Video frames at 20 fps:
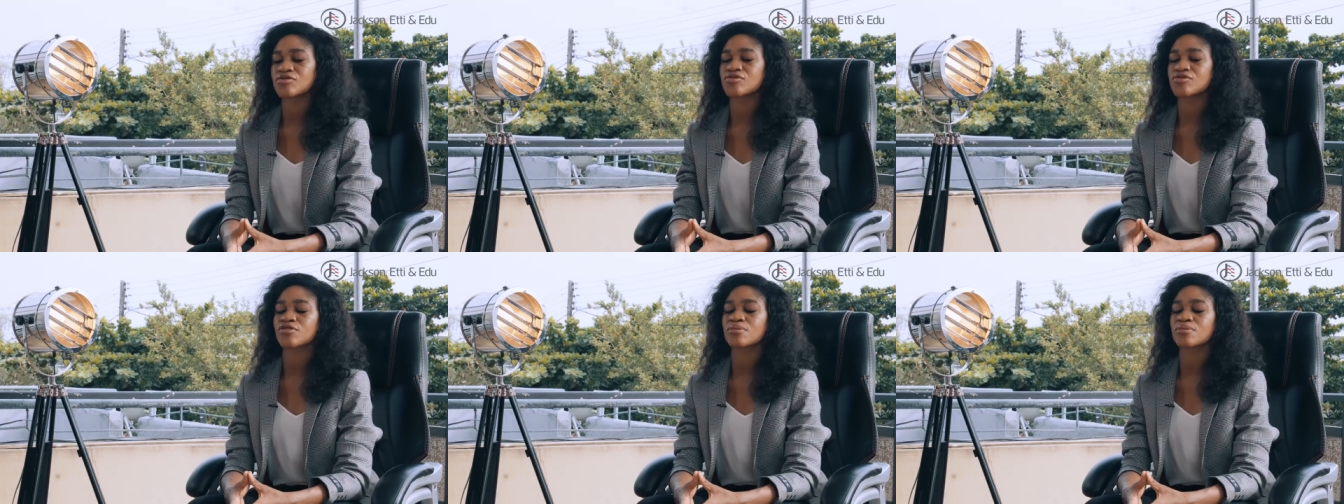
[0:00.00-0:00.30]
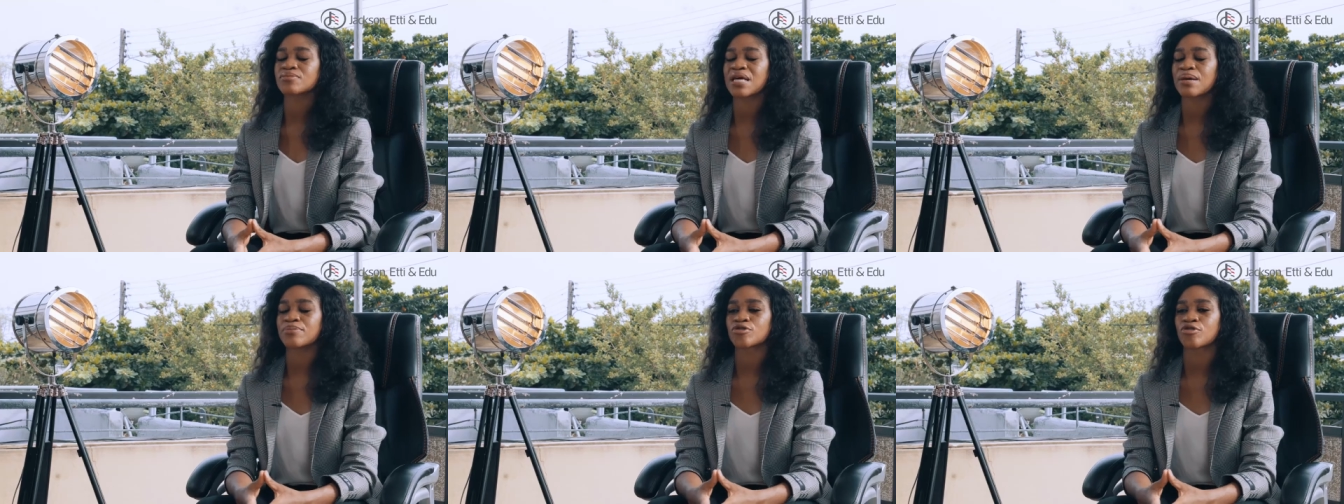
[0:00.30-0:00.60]
So
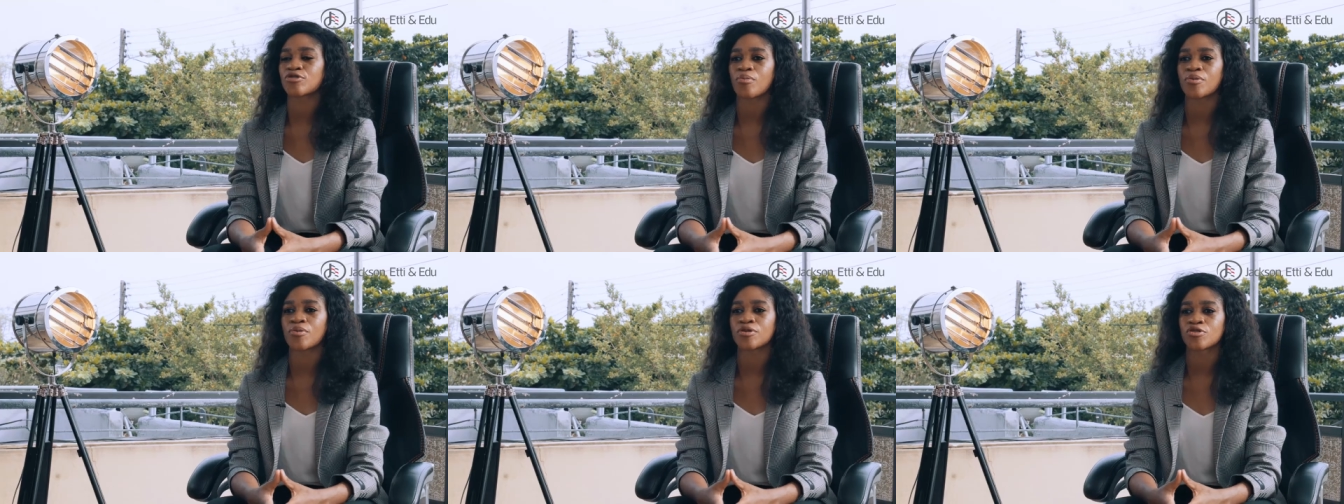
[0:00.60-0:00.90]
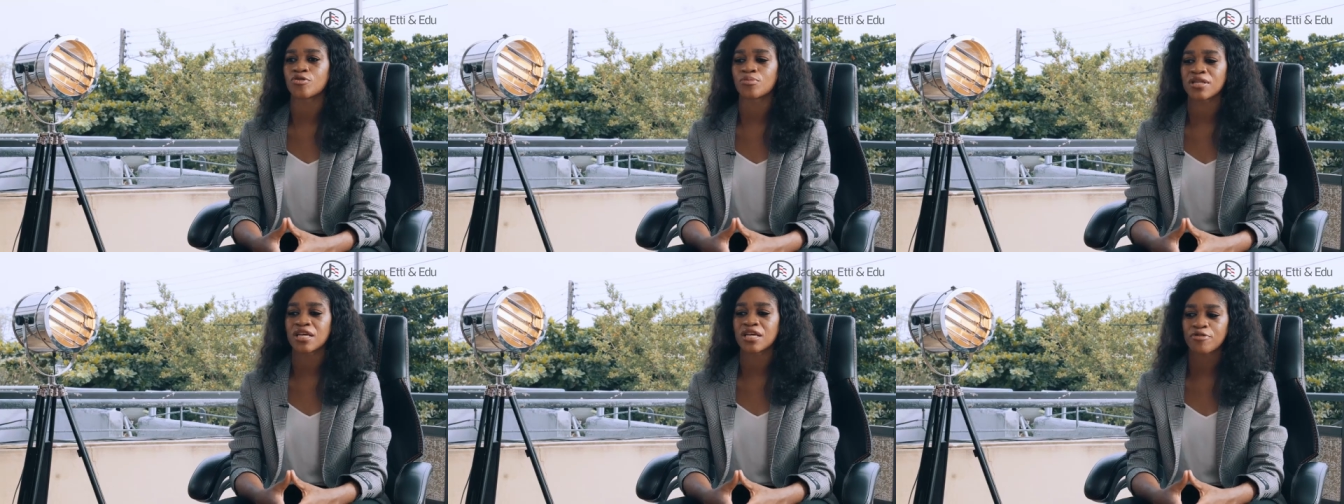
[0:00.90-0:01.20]
sometimes you come into
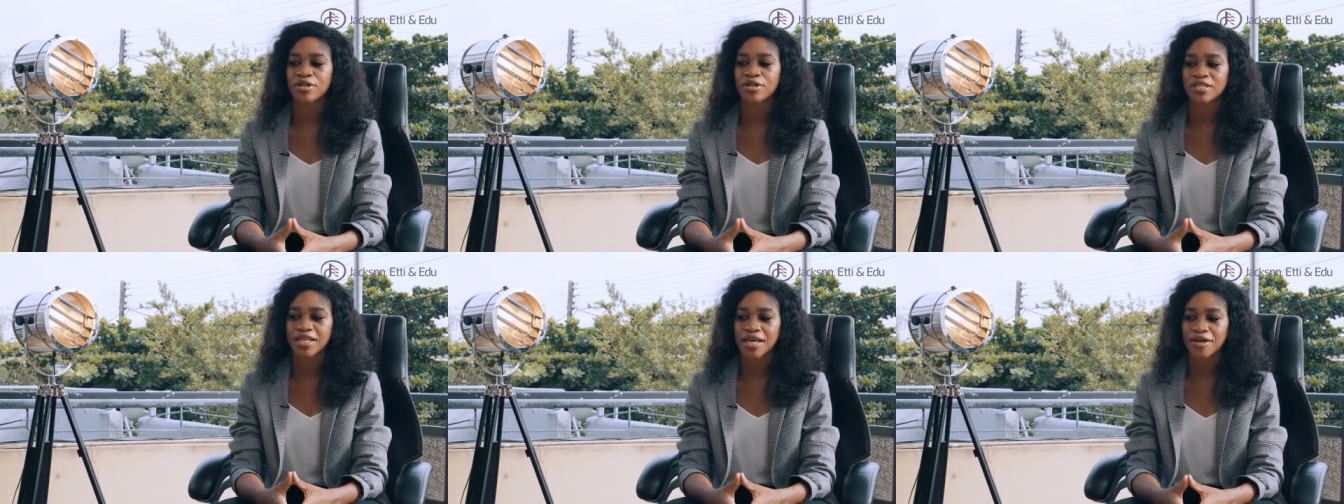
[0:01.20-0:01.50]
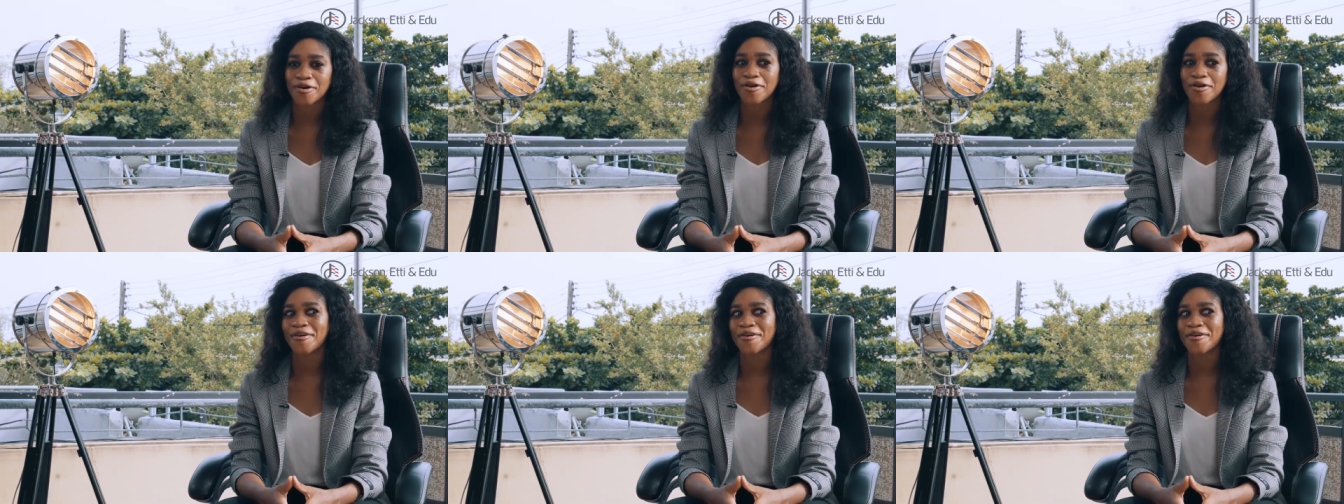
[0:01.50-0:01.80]
a room and everyone is like,
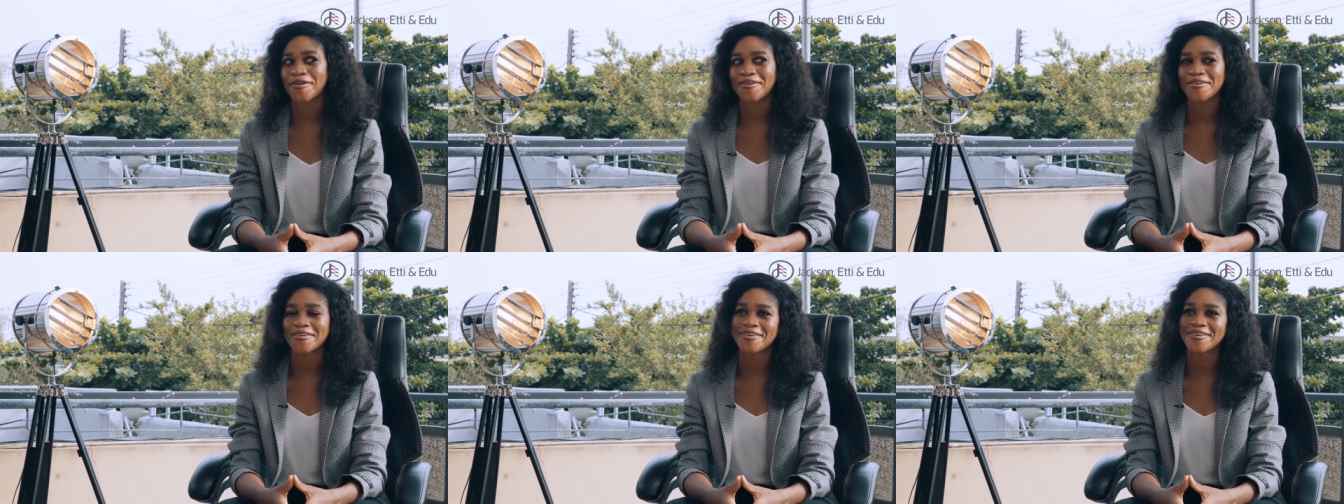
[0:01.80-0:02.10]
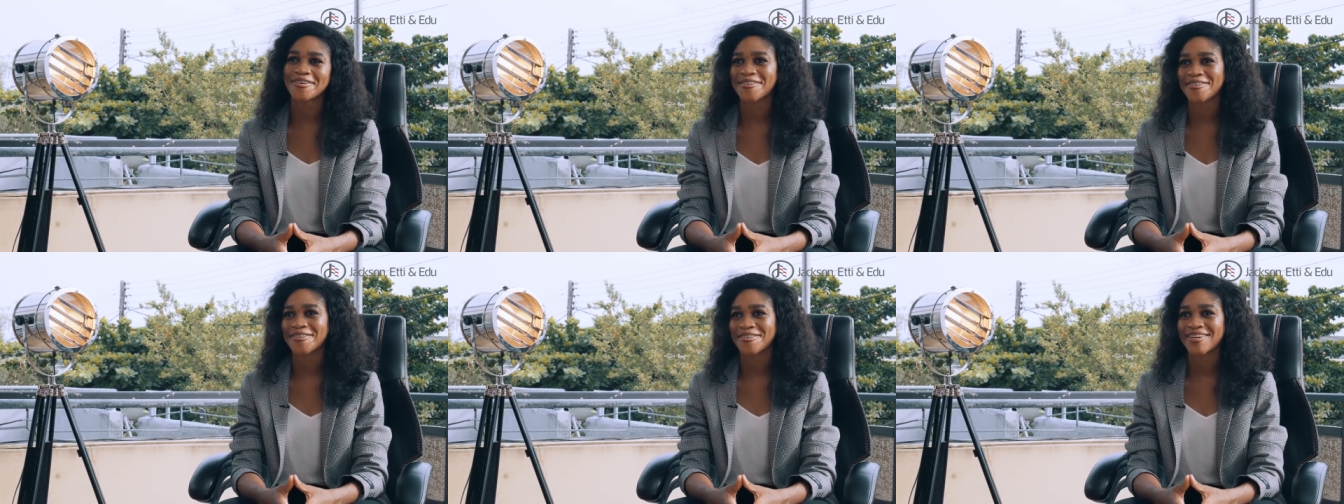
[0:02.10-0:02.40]

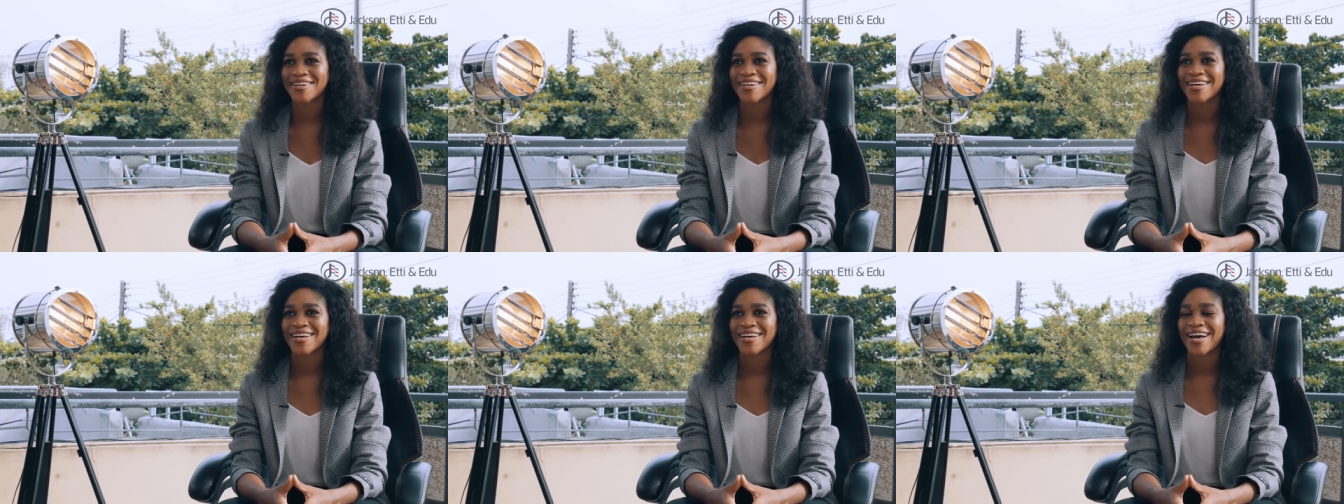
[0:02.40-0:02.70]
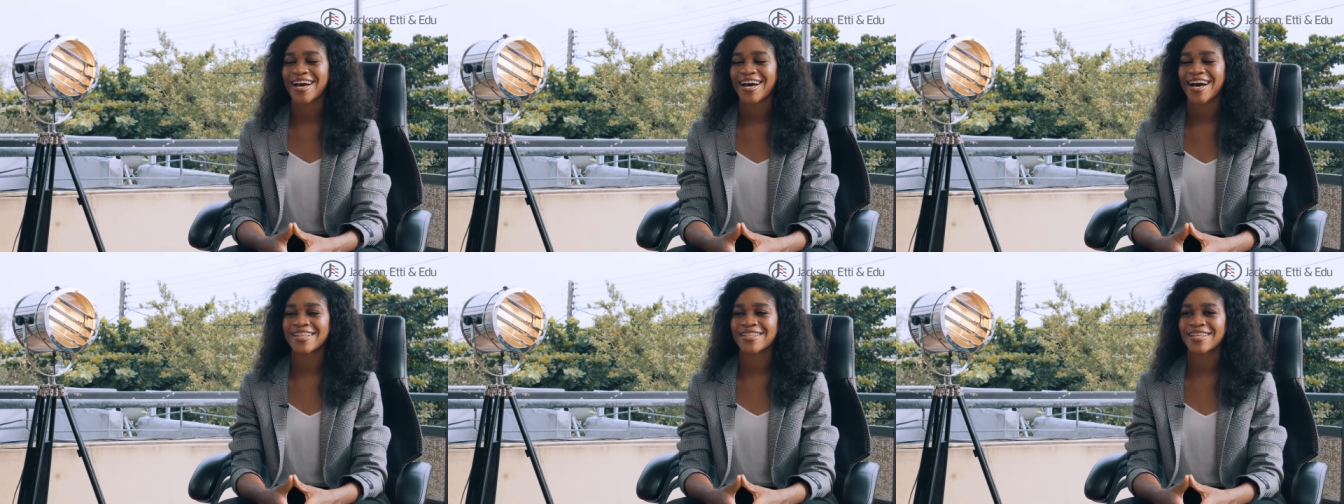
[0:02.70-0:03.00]

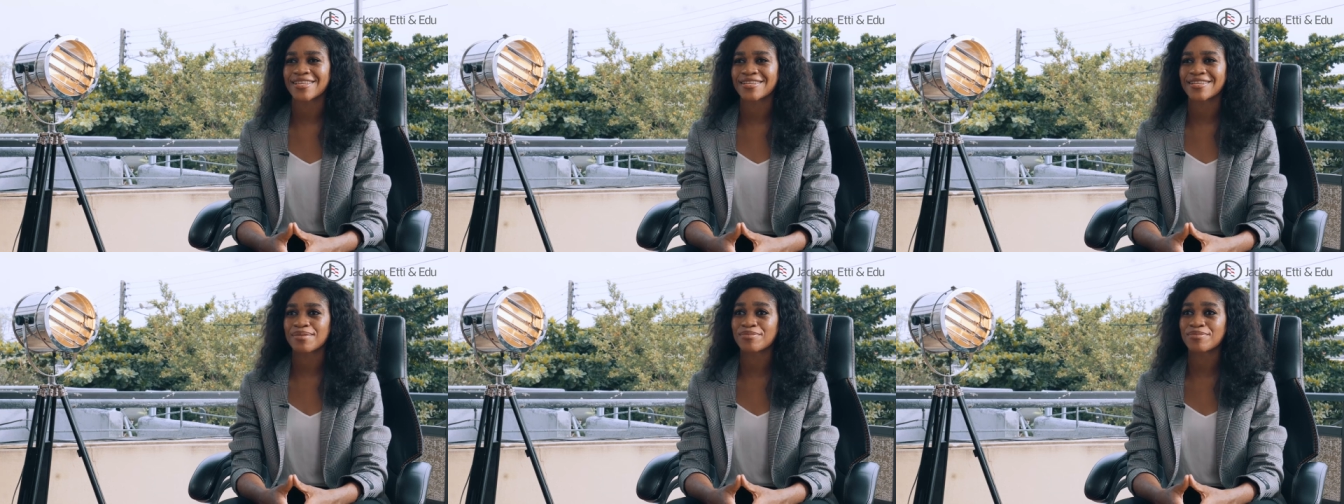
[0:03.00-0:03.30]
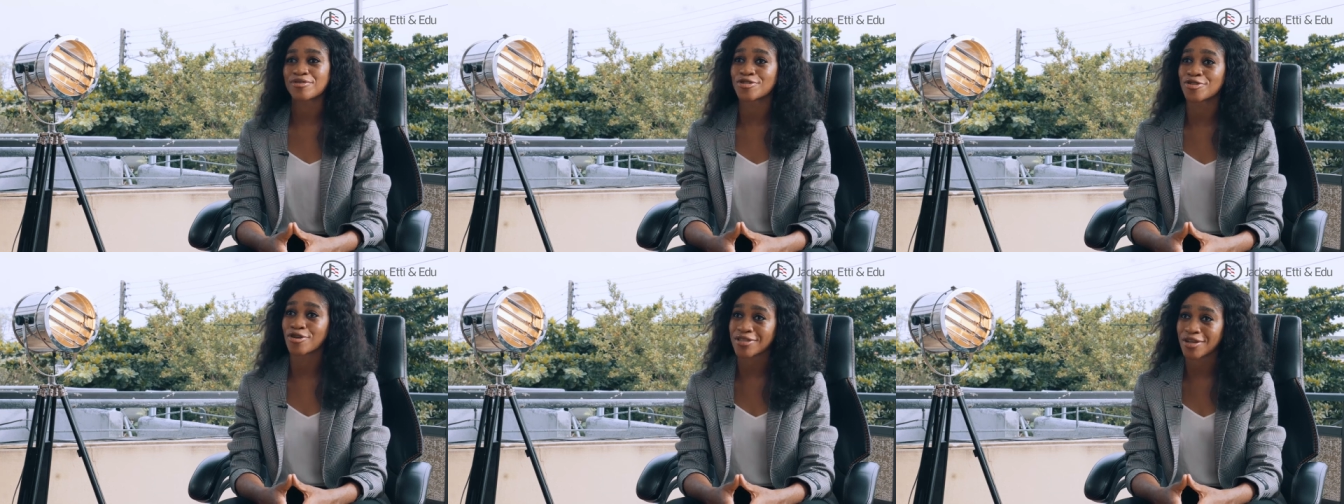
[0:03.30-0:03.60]
and then they seem
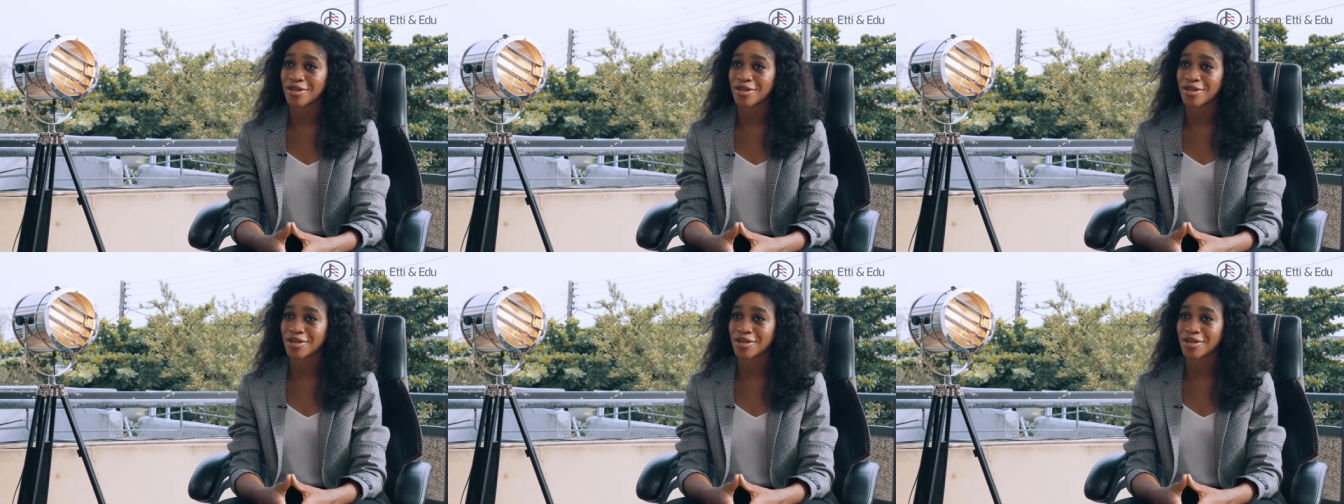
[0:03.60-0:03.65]
shocked